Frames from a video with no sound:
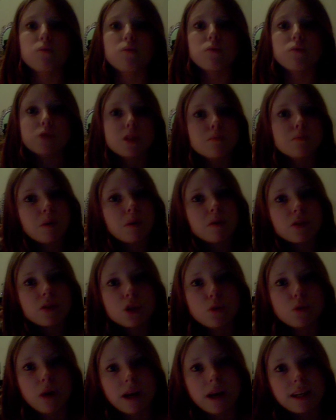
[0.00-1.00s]
the
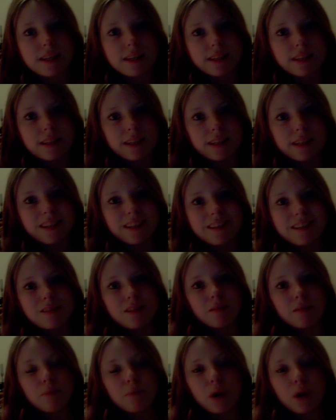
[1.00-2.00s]
spirituality is
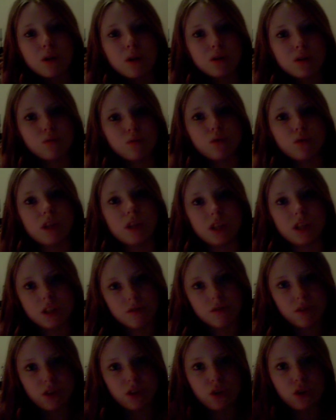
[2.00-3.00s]
personal to the
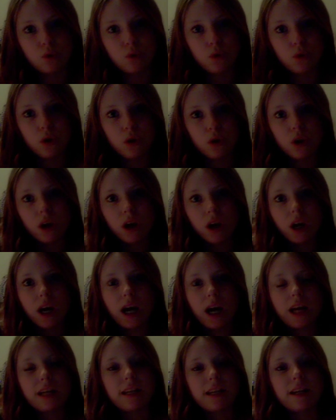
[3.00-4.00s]
individual,
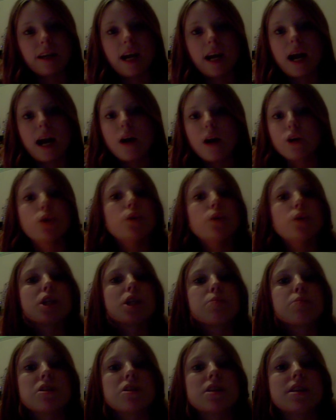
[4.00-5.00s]
and how you
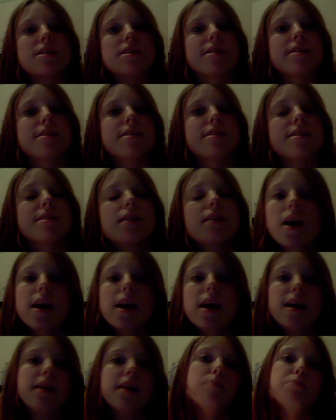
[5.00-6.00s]
express it is
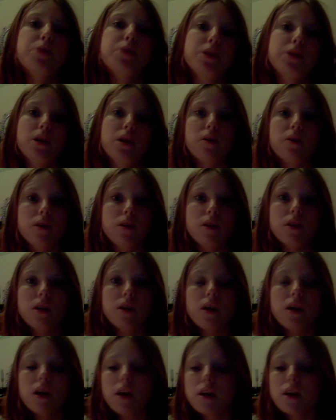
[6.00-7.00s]
entirely up to you.
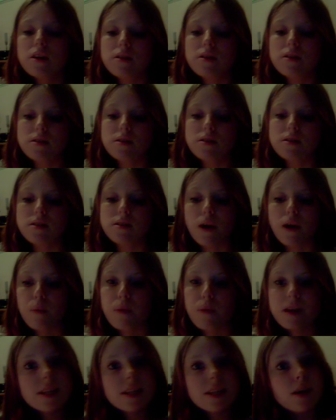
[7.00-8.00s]
So
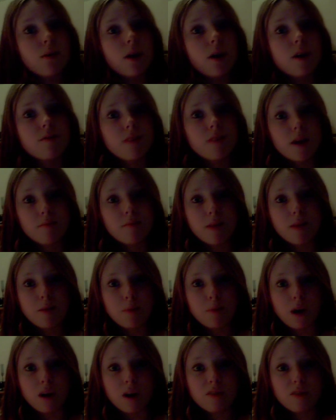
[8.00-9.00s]
that's how I found my
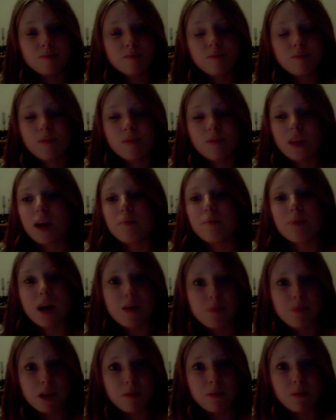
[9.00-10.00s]
path. Might
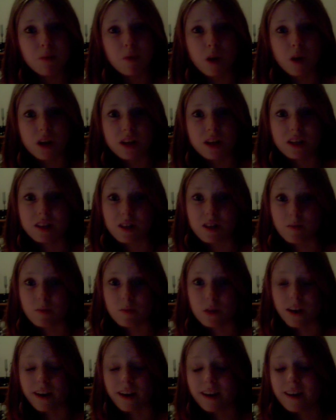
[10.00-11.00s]
have been a bit wordy, so I'm
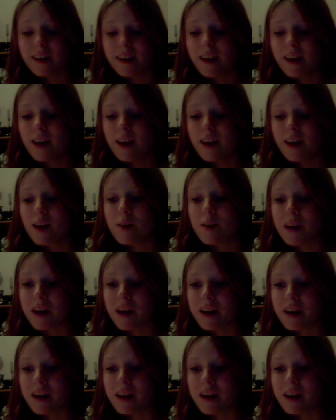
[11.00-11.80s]
sorry, but